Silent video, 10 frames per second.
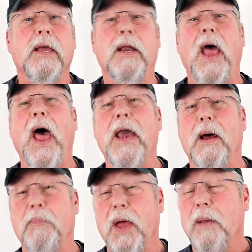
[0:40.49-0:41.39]
can add
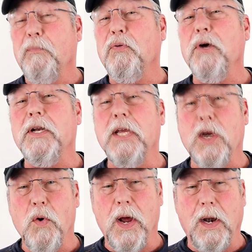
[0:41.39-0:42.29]
up
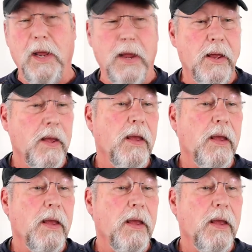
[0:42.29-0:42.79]
pretty quickly.